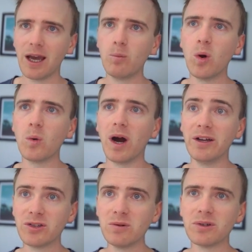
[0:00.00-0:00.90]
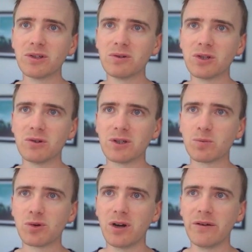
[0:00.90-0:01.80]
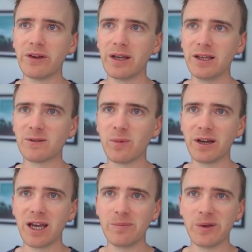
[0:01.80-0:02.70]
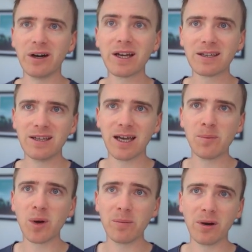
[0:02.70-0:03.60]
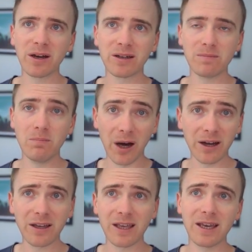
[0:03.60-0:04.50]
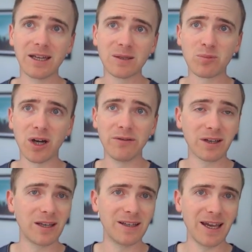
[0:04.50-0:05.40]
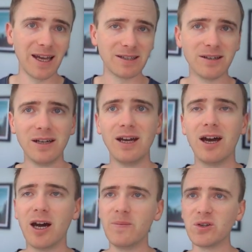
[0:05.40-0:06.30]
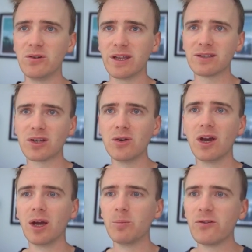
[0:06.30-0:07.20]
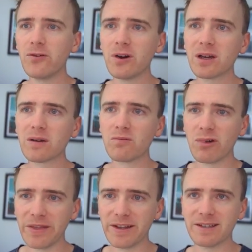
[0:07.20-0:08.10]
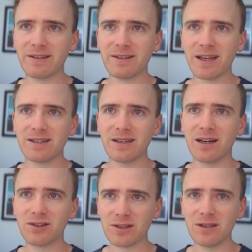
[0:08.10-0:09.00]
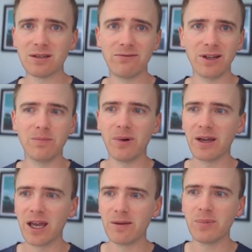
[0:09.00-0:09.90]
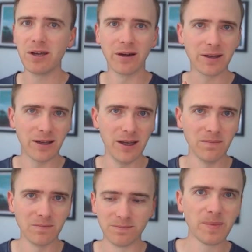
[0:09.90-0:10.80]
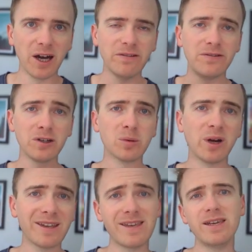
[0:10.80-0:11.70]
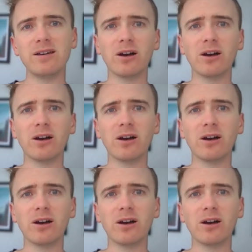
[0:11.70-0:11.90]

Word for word: What I do want to ensure is private is my API key and by my marking it as private key and header, I'm doing that. So before I can run this and test it, I just need to fill in my API key. I filled in my key.